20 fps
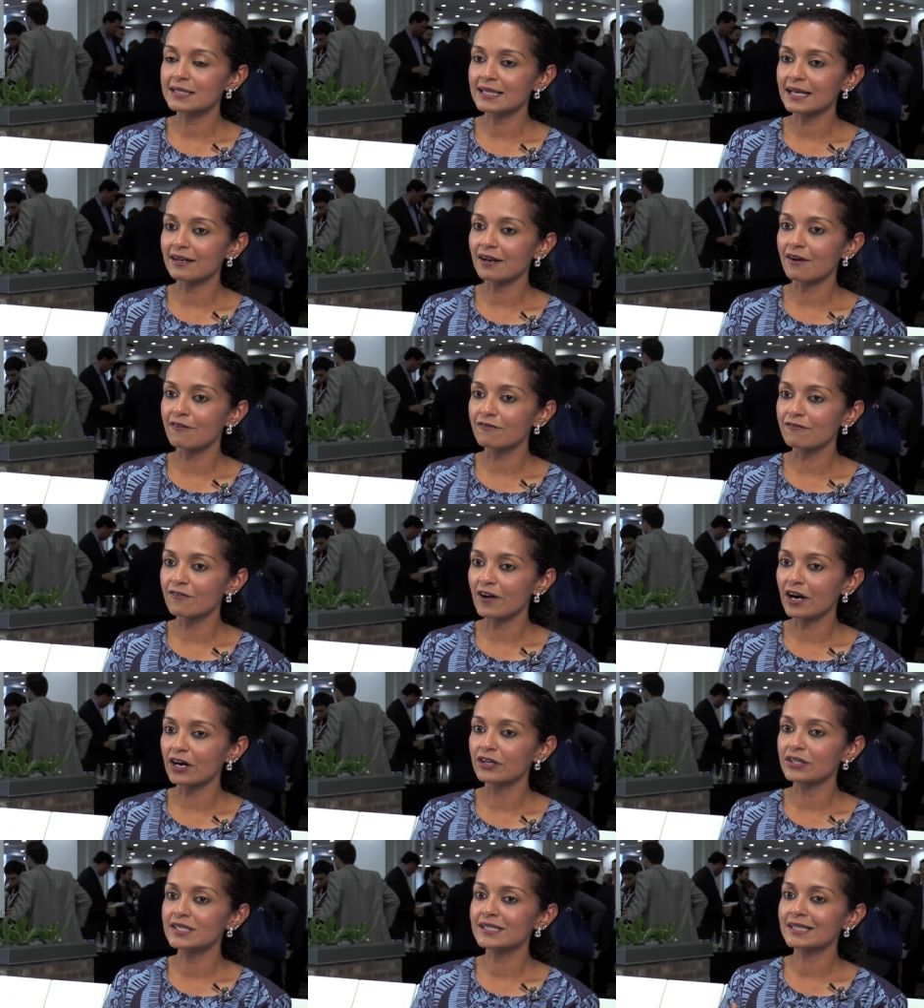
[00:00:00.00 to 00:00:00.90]
set a
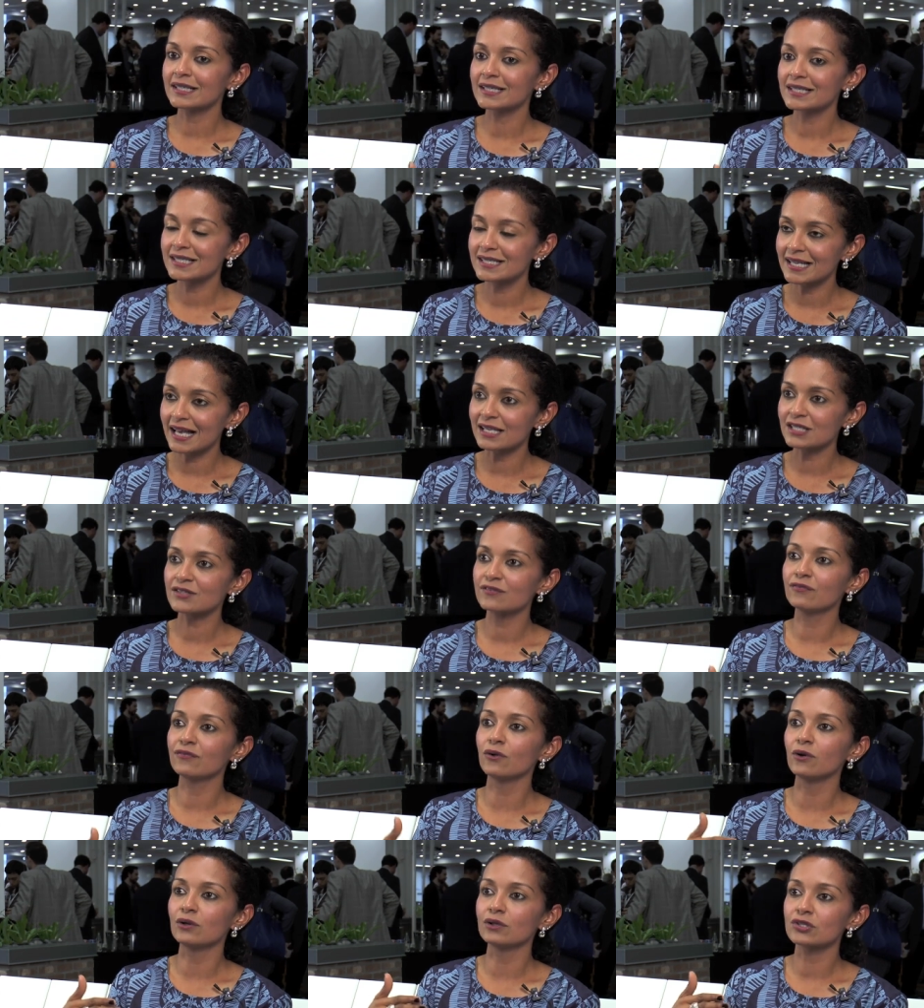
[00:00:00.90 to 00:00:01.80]
very
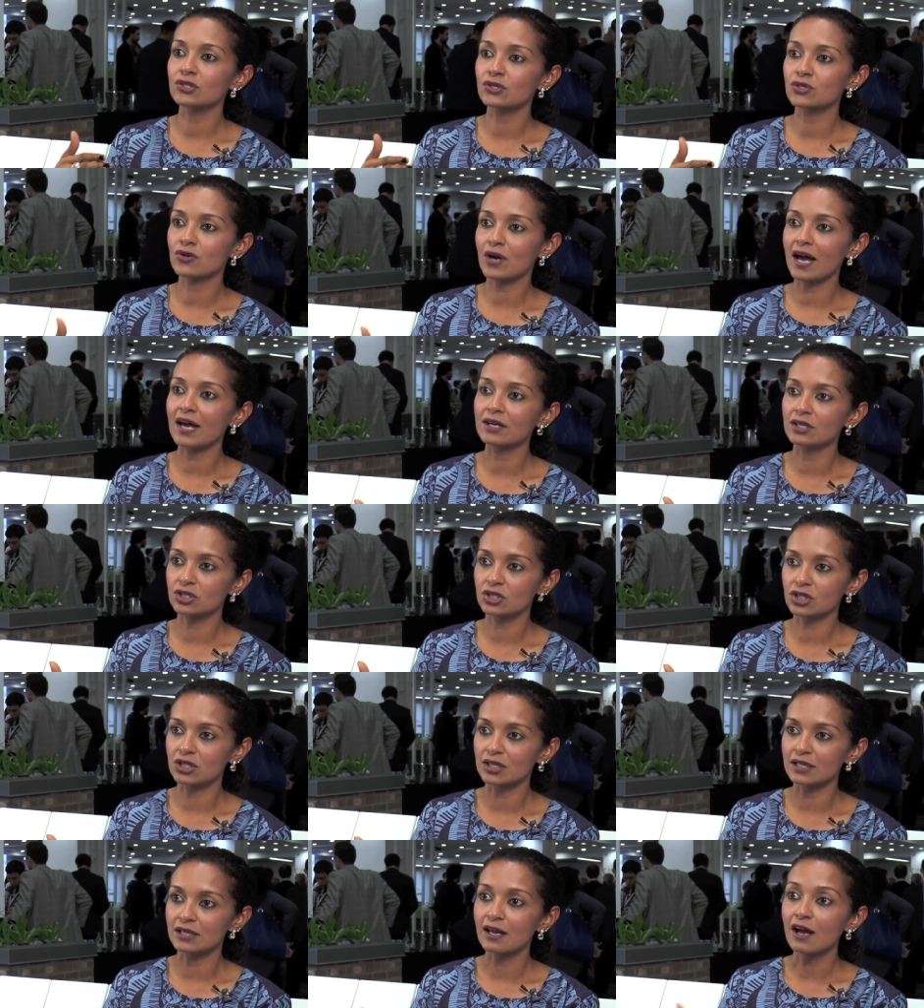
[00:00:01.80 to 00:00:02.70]
successful
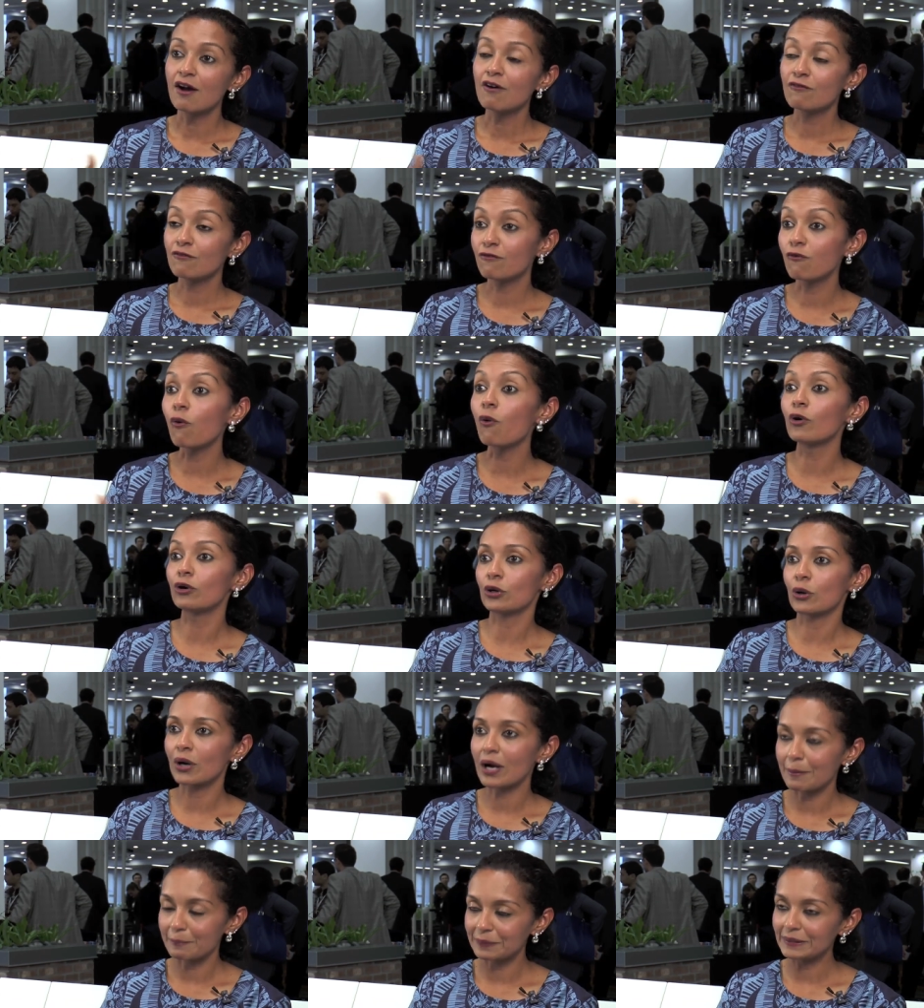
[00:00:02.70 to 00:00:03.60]
strategy for
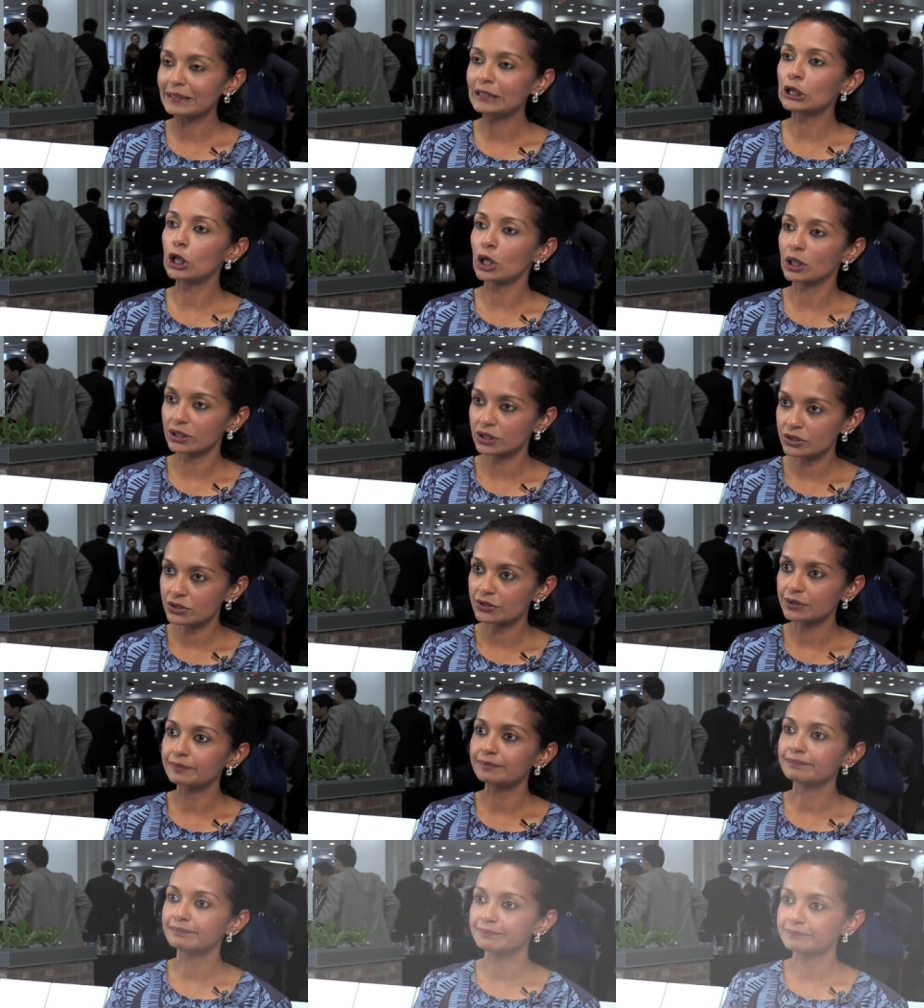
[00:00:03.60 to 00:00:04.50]
your company longer
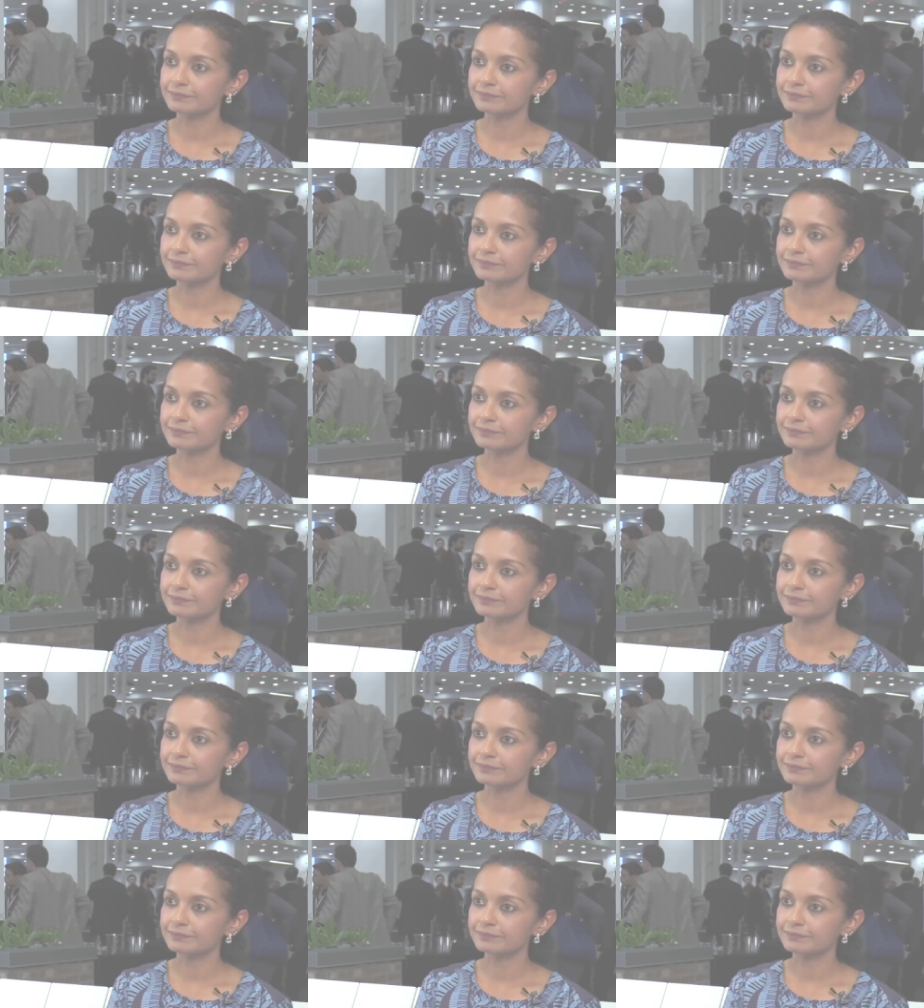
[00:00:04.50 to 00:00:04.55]
term.